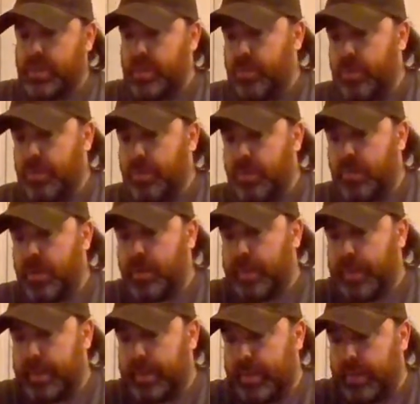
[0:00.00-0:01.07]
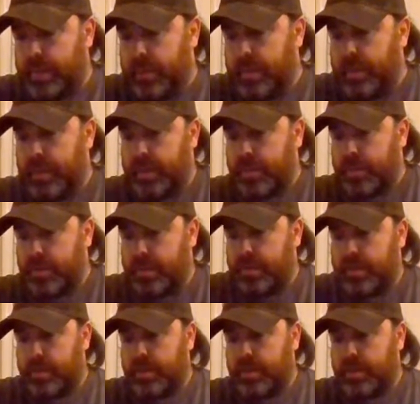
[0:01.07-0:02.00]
So we will worry about that later.